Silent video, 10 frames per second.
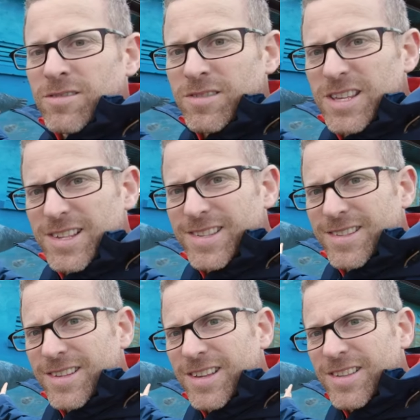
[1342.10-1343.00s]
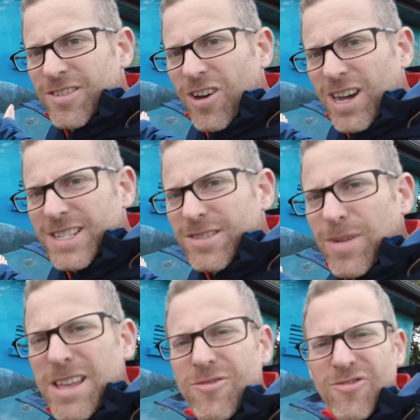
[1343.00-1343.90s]
This is awesome.
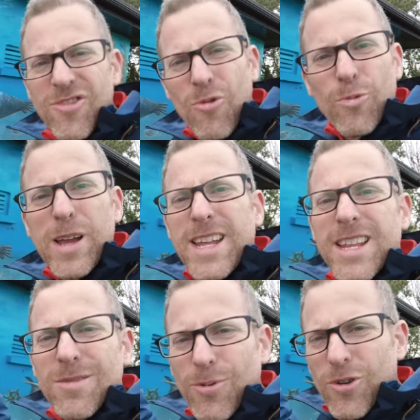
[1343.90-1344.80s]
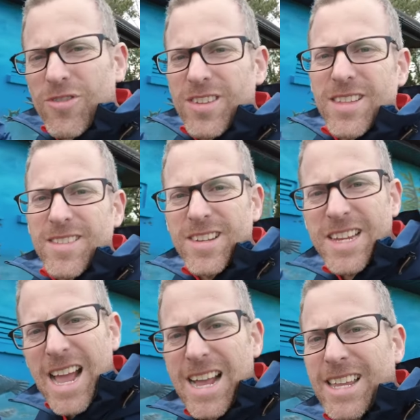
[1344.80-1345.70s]
And there's no redheaded person that's
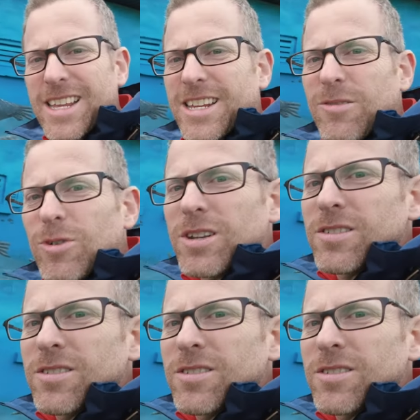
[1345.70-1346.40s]
attacking anyone.